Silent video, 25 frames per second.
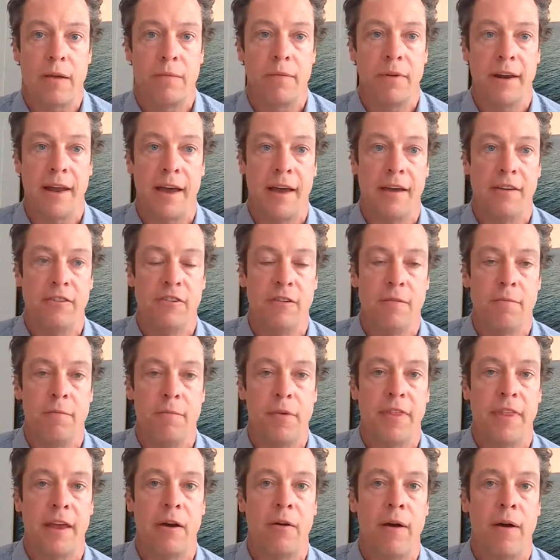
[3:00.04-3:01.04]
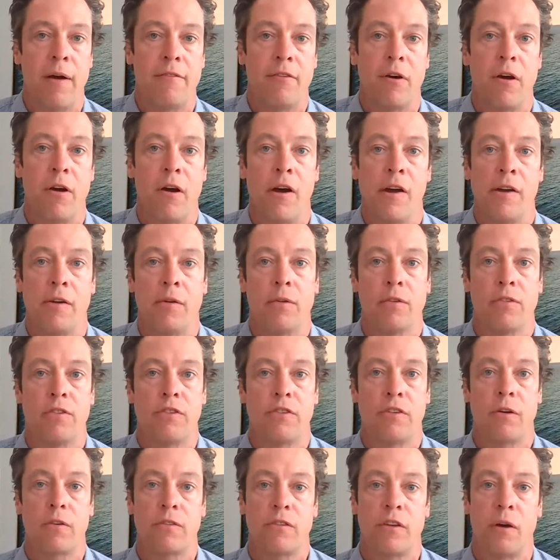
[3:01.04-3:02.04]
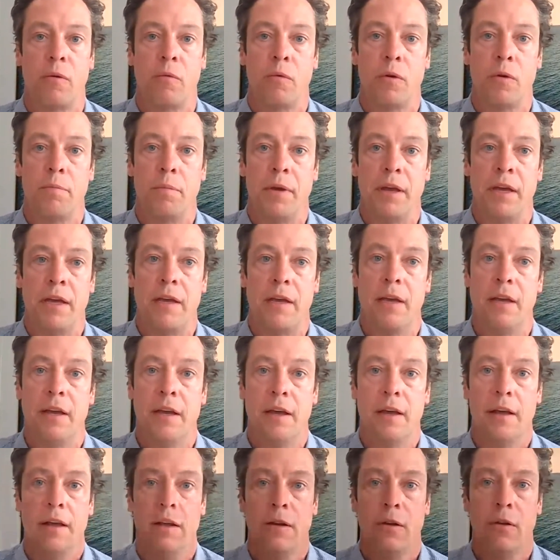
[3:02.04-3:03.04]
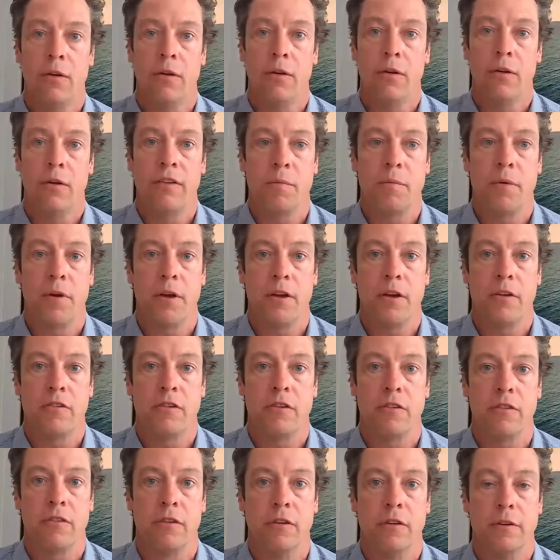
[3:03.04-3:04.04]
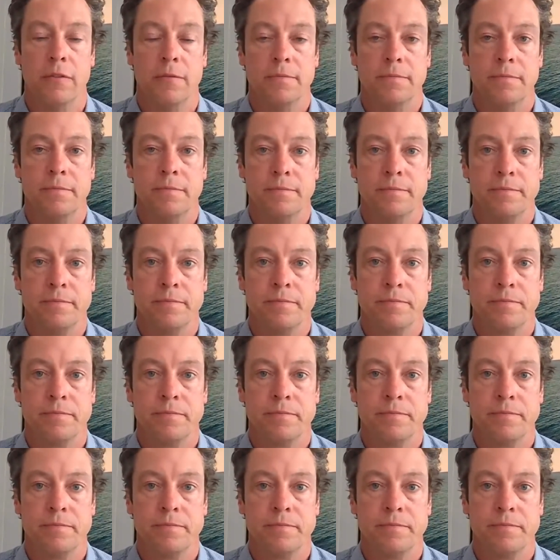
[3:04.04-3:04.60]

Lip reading: after a recommendation, but there are other iron ore stocks I would be looking to purchase.